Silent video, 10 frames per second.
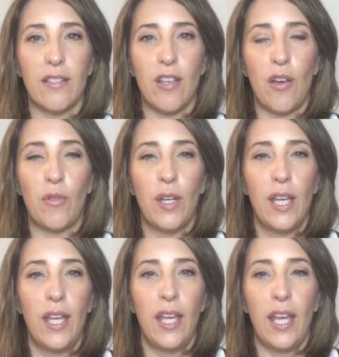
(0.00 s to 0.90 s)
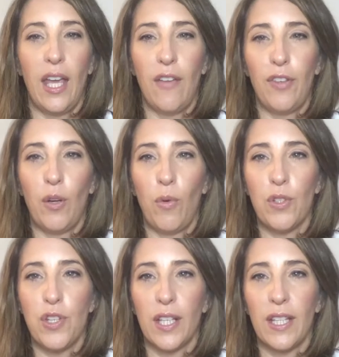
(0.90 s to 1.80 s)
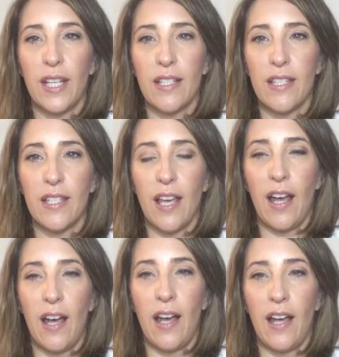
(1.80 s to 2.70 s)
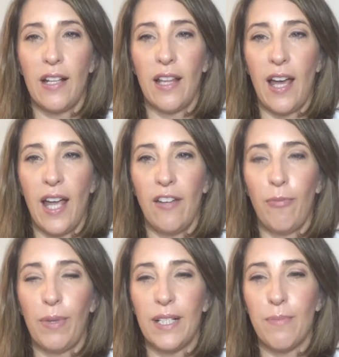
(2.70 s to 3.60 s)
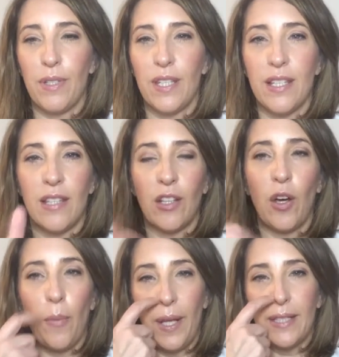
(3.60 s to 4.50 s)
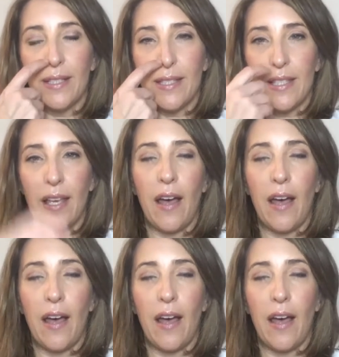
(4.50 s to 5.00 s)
So if you're watching this live, please put this in the comments.